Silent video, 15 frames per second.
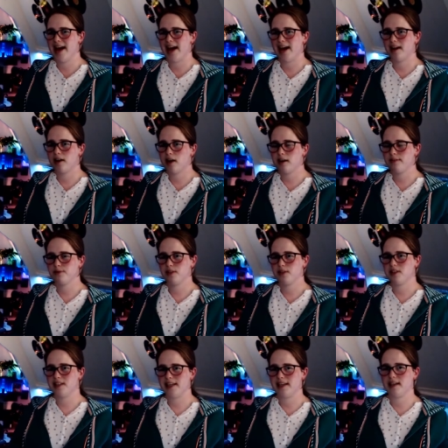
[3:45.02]
And after
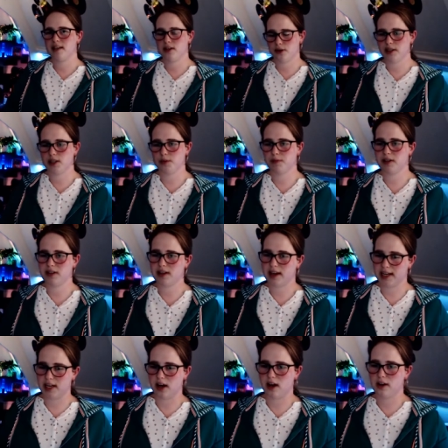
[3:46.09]
the encouragement I
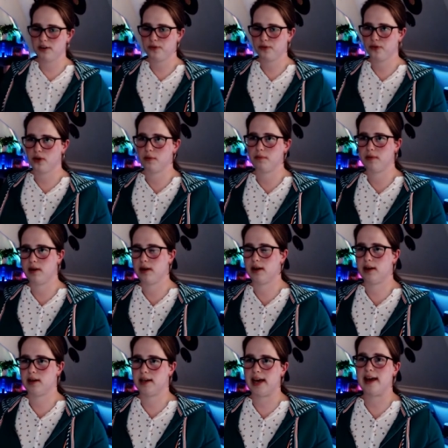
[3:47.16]
got from
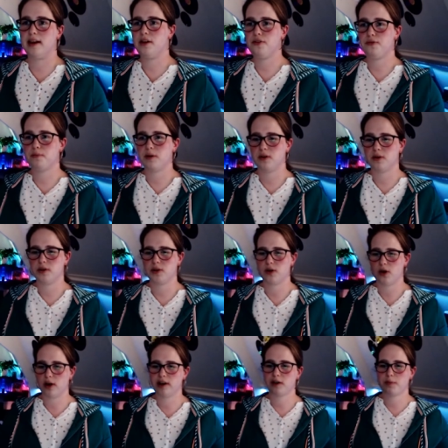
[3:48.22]
Kenneth, but also
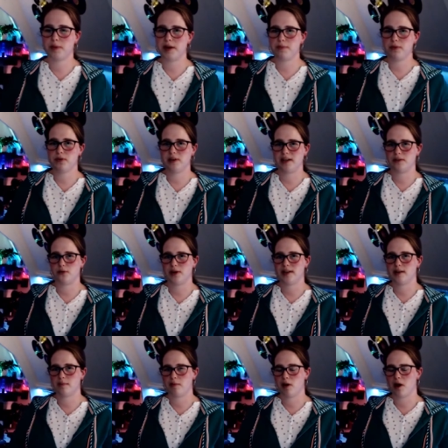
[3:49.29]
other people that read
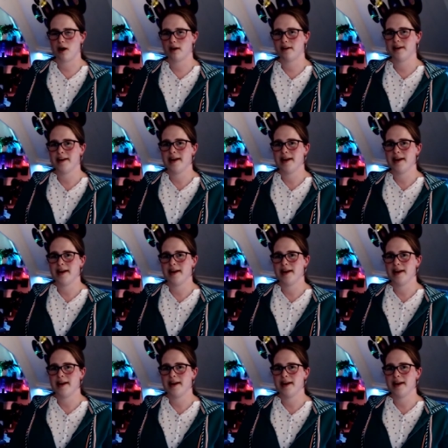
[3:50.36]
the blog,